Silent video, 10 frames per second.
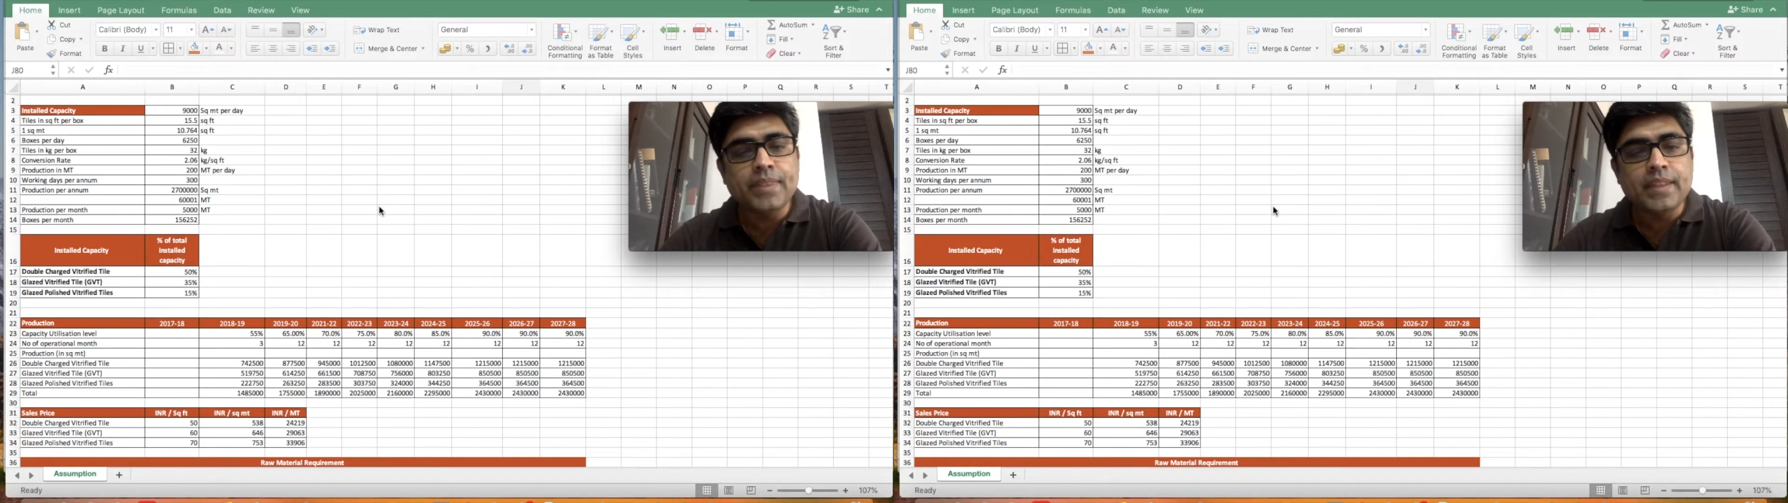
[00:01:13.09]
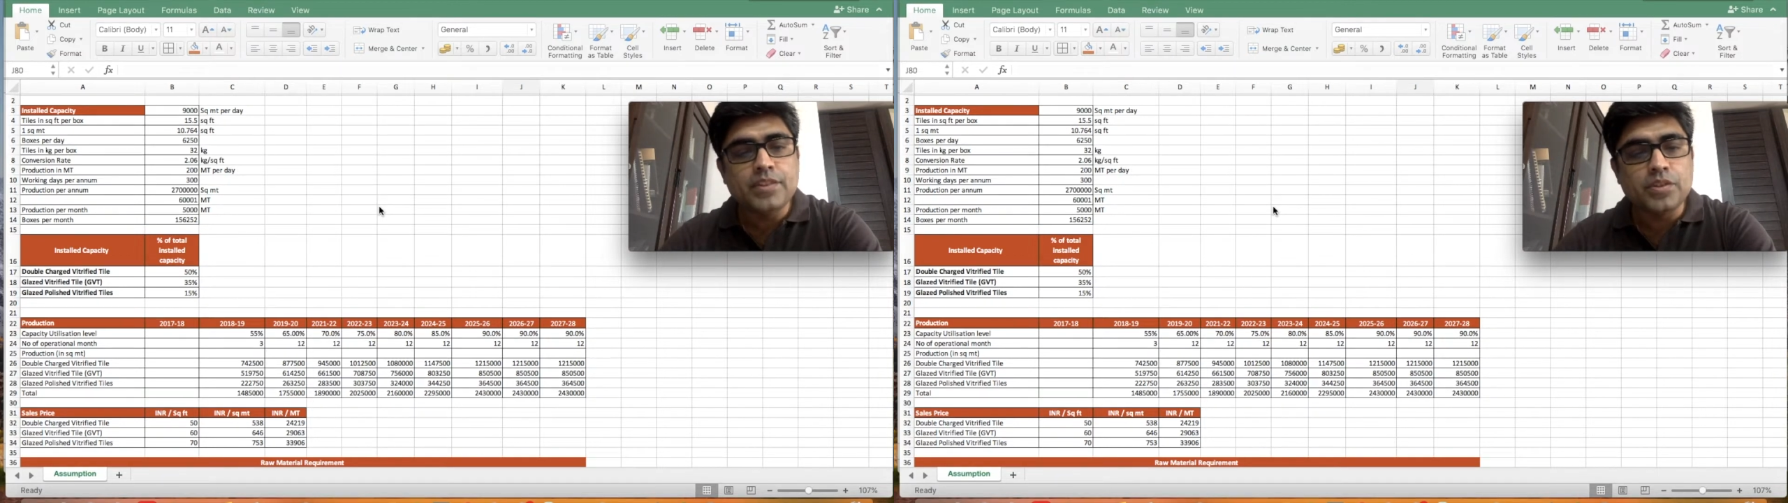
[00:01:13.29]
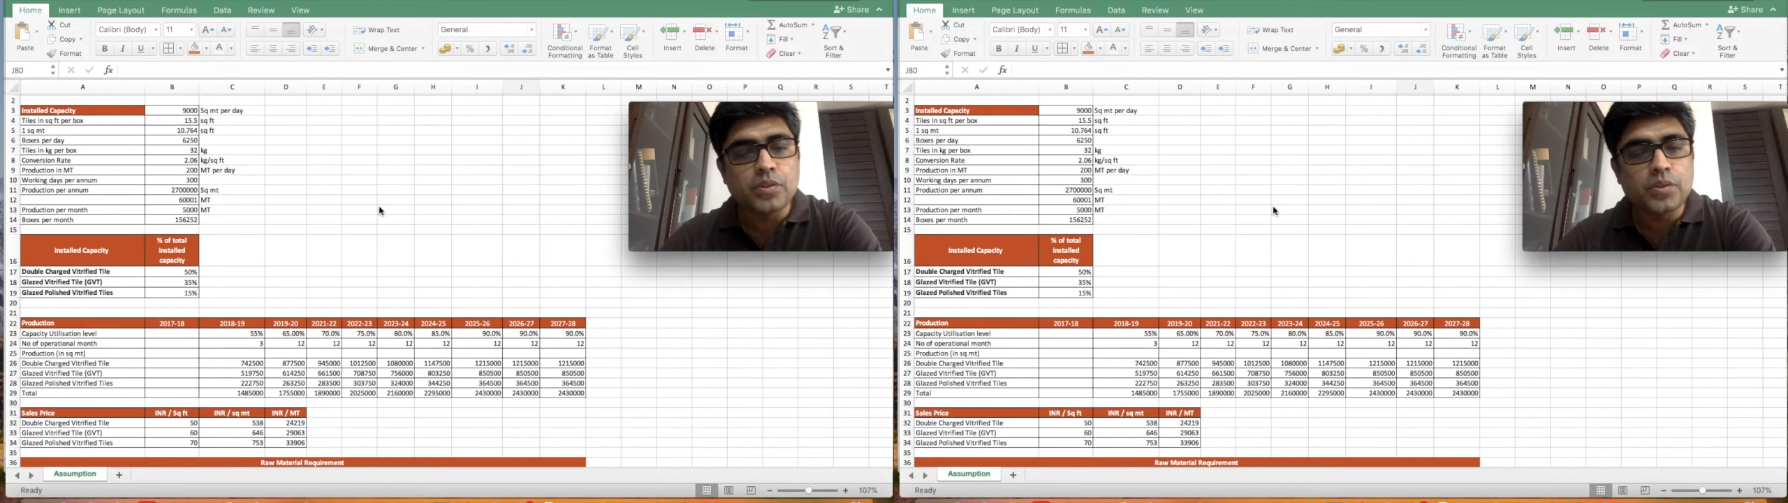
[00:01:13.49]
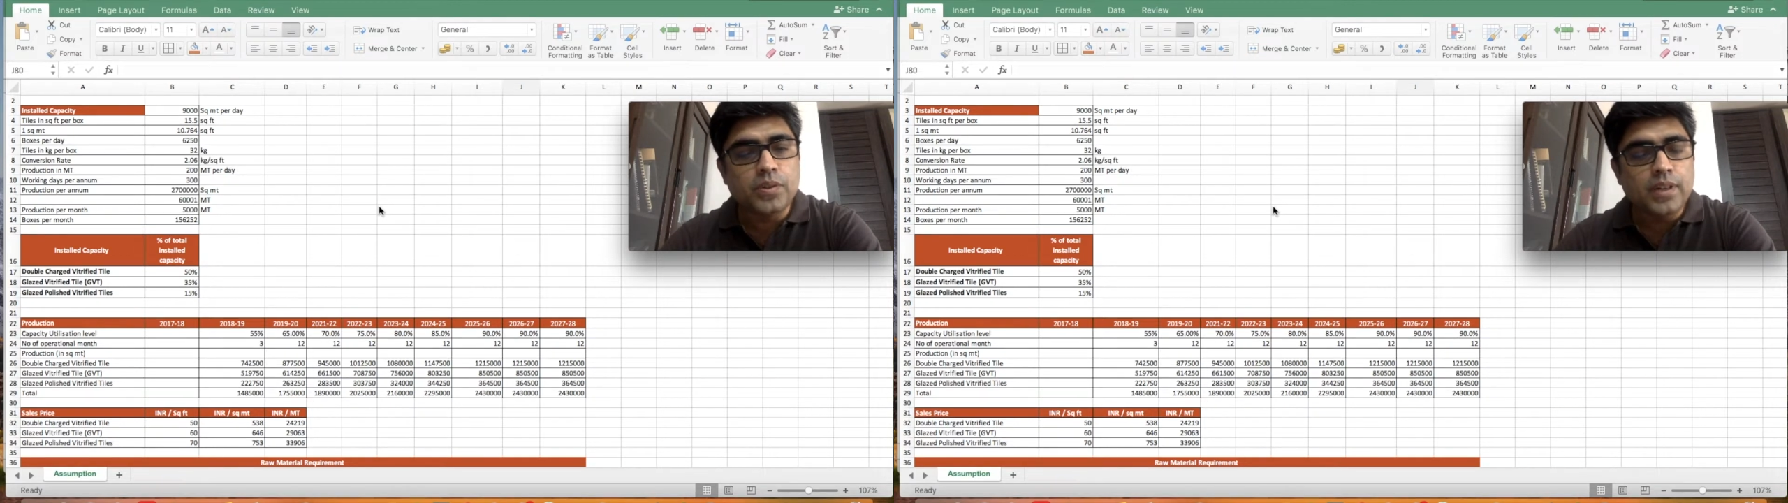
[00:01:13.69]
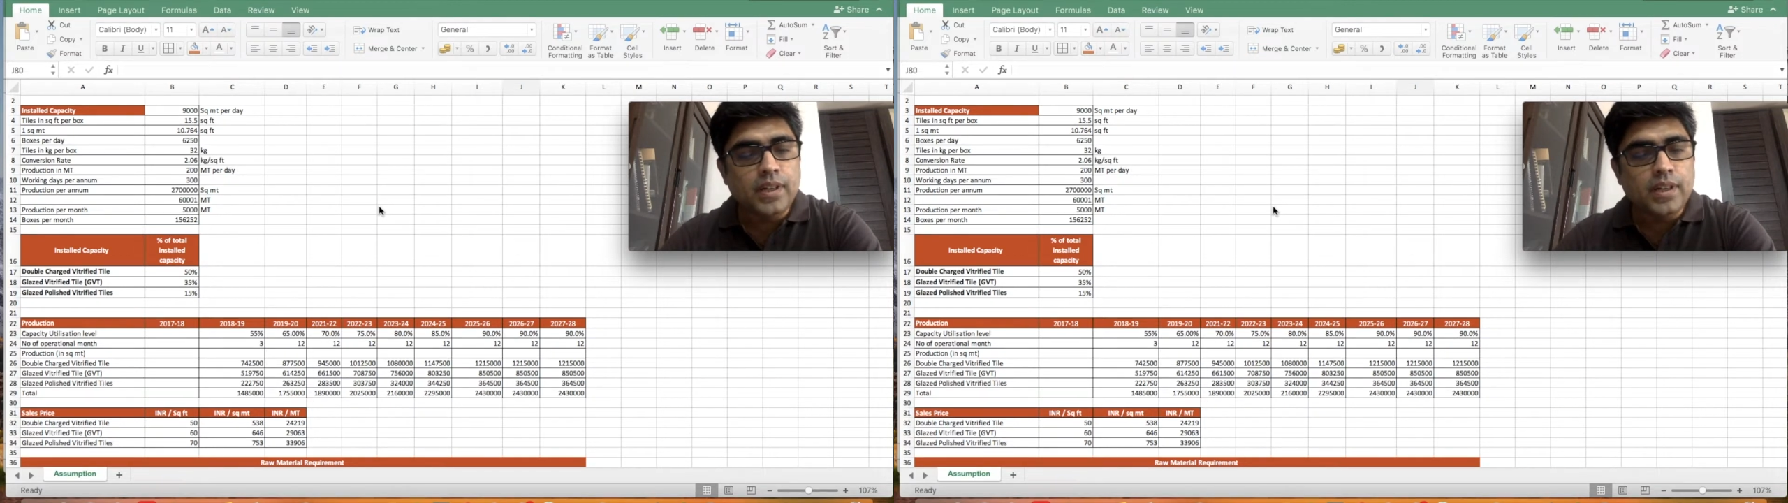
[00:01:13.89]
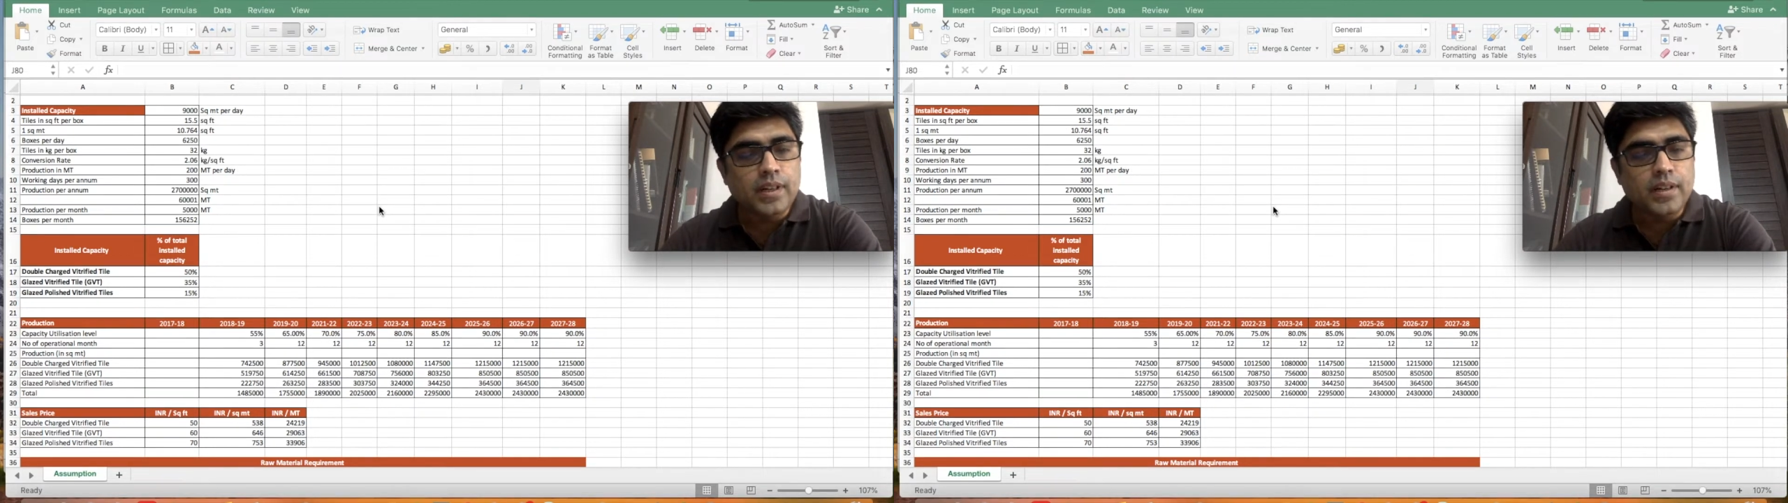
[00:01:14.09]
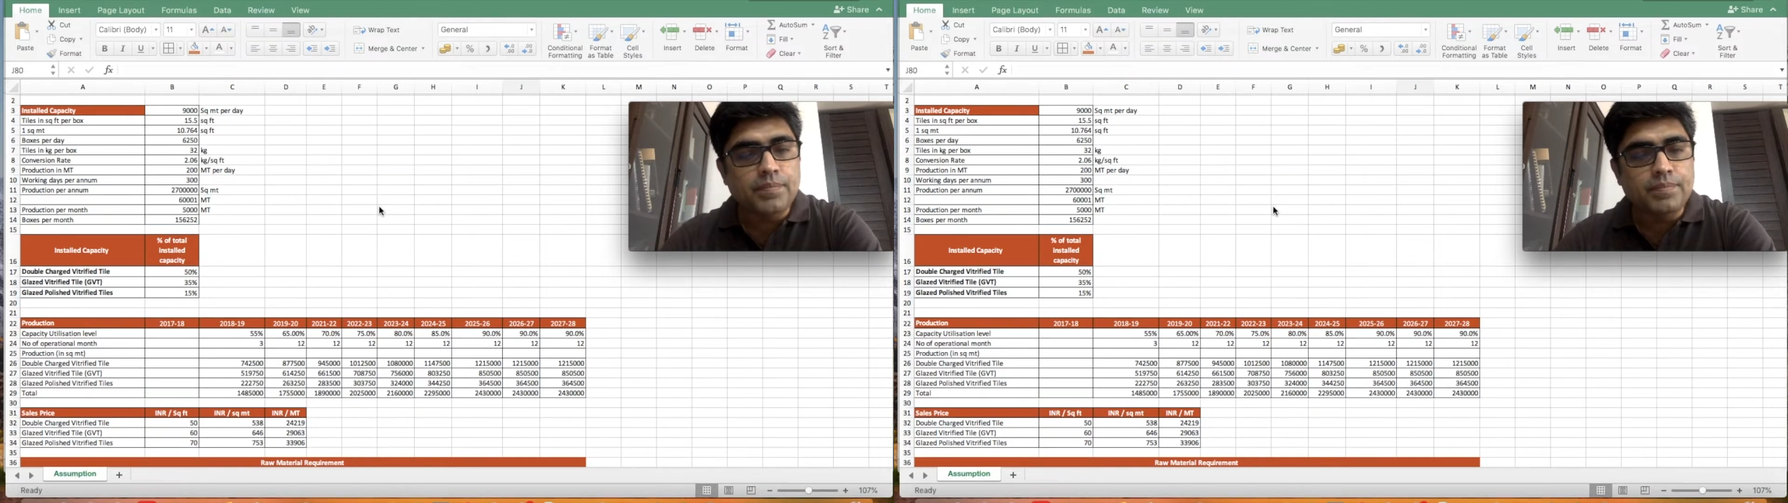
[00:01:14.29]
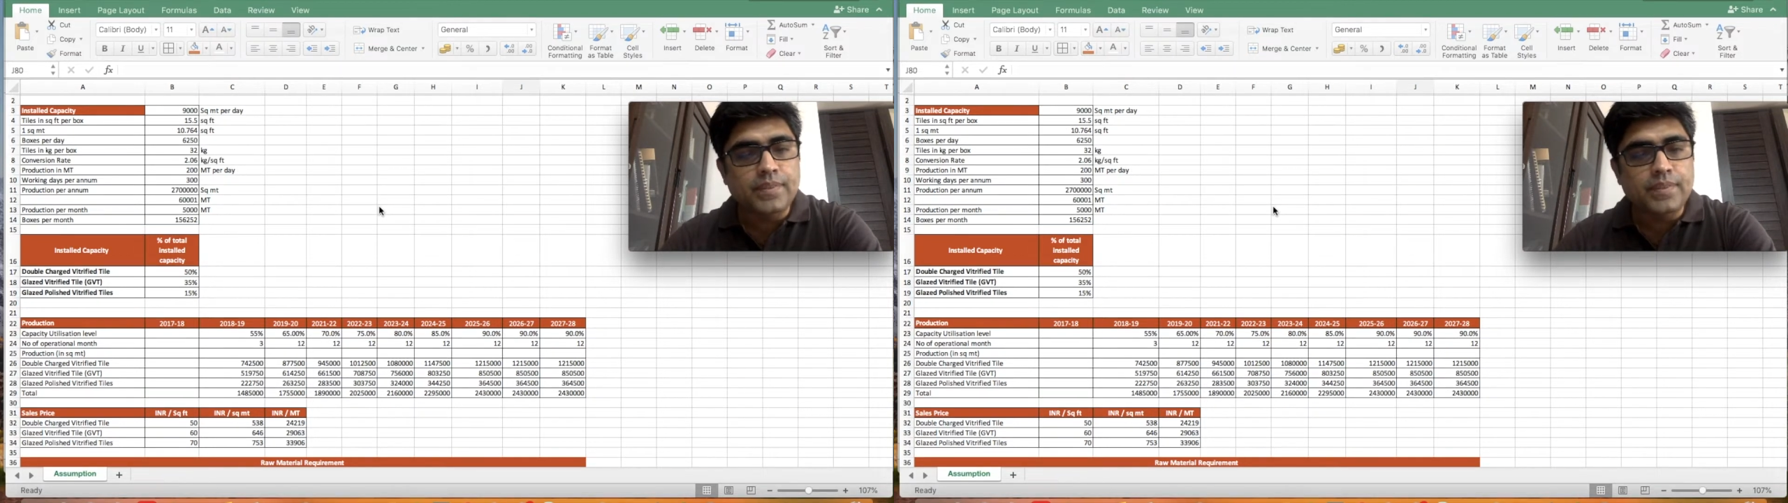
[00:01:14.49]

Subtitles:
So uh,